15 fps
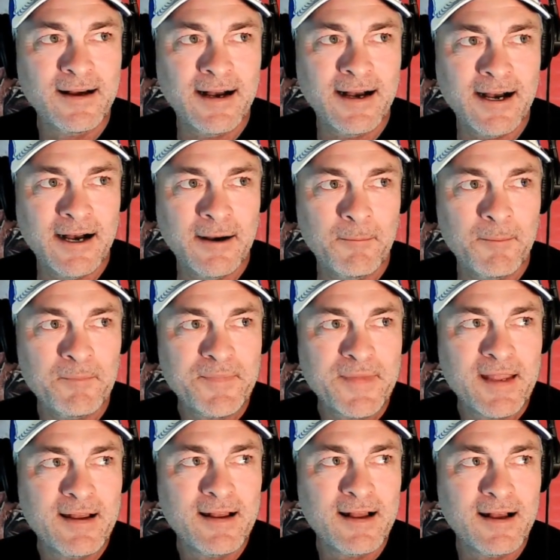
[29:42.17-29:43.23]
um,
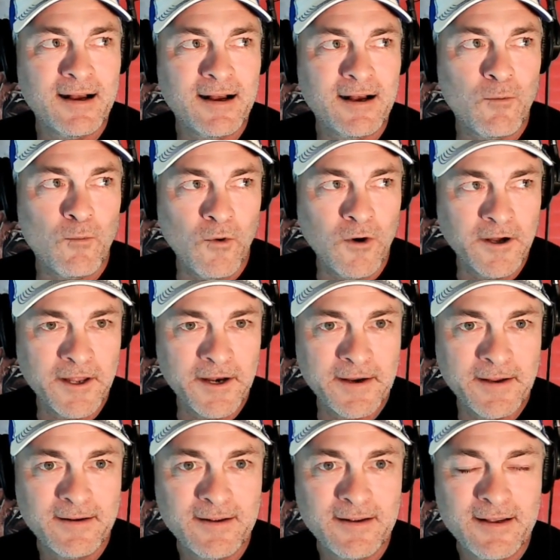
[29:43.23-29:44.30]

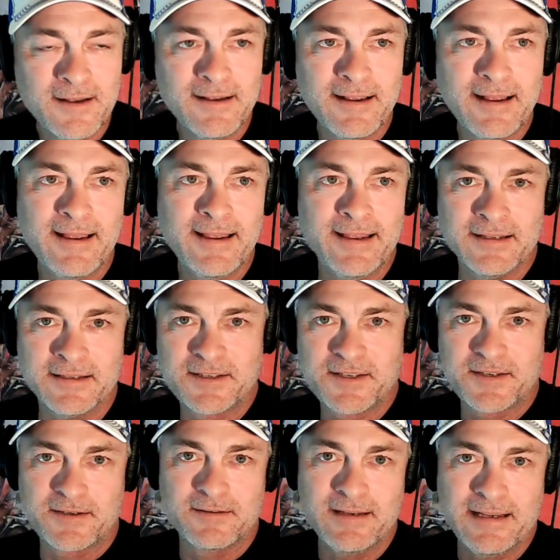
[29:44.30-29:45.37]
one,
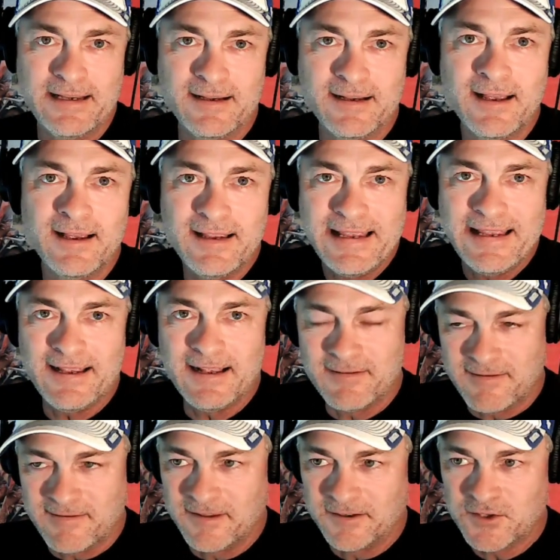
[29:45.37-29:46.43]
it's
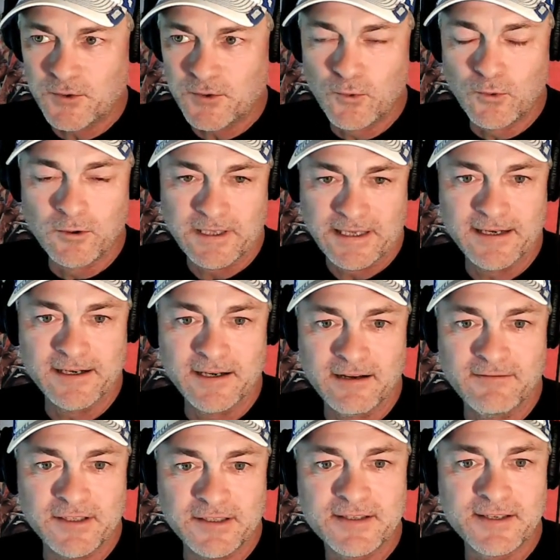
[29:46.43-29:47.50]
the tool in and
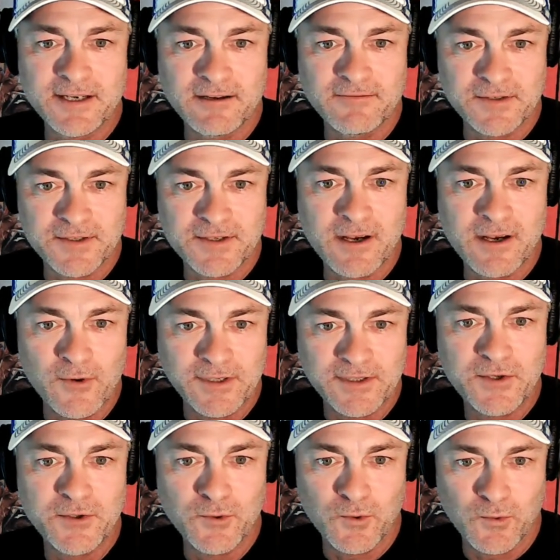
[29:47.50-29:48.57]
of itself is going
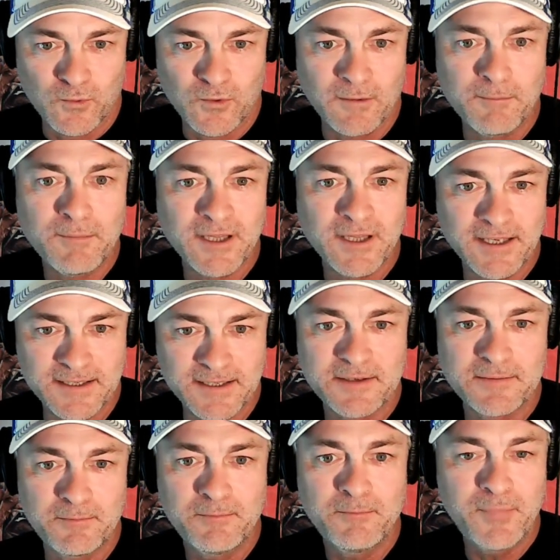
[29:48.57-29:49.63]
to
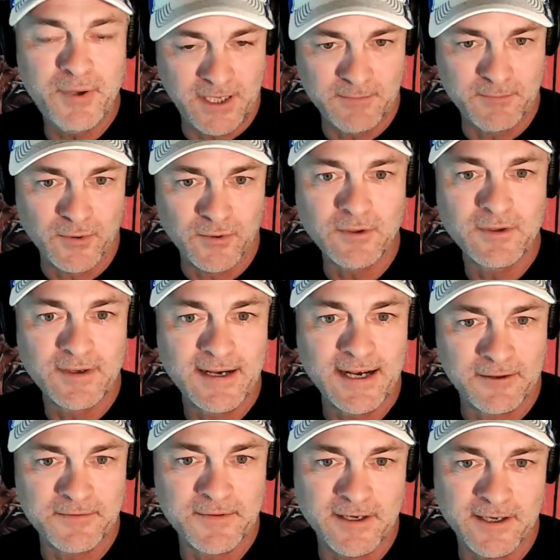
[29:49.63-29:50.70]
replace people
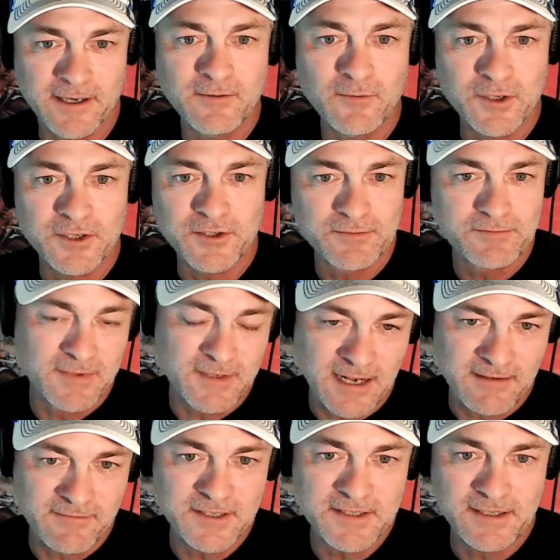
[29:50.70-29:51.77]
out there, which
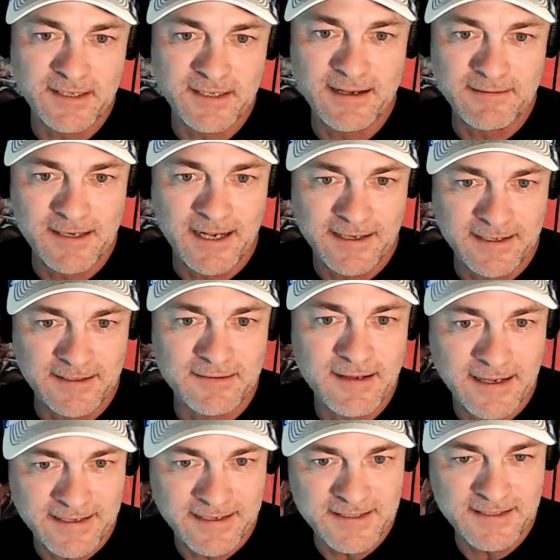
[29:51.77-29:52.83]
obviously I
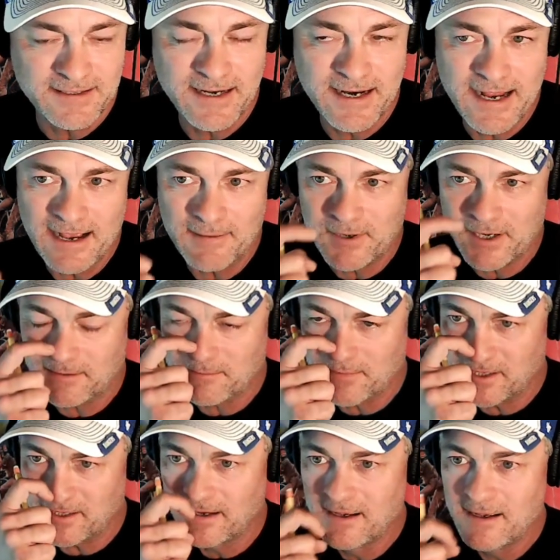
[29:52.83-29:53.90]
can see that happening.
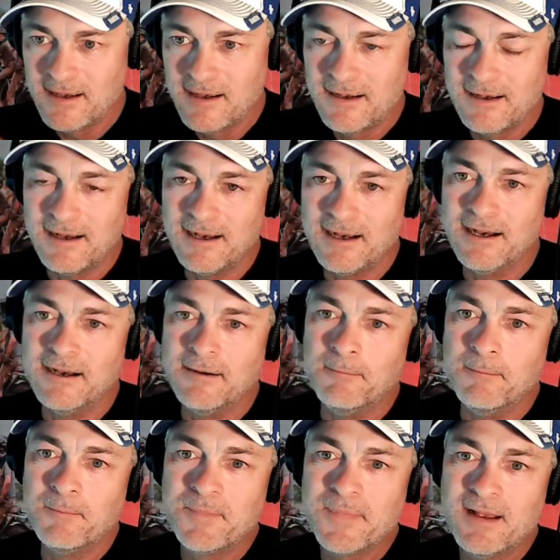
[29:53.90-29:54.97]
But
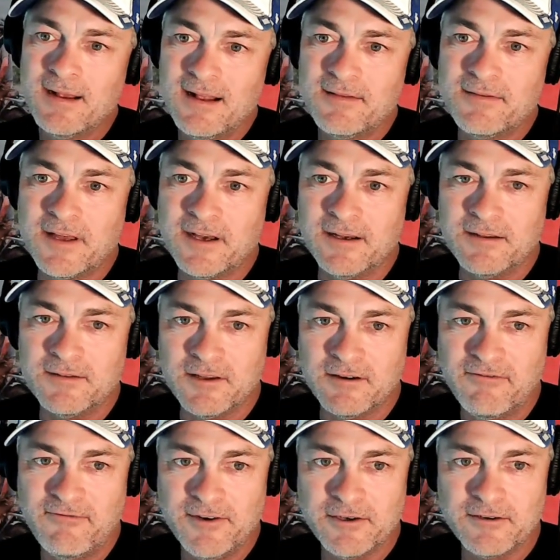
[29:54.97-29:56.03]
um, the
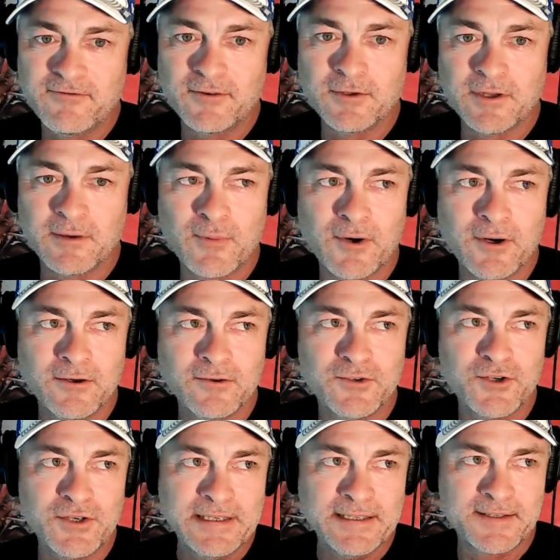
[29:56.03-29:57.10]
fearful
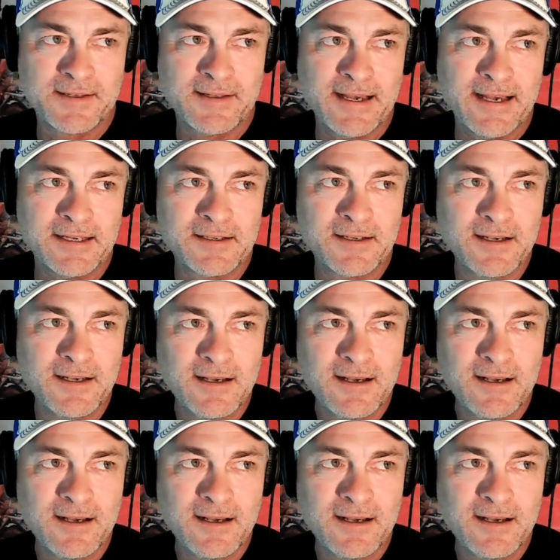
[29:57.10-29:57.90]
approach is that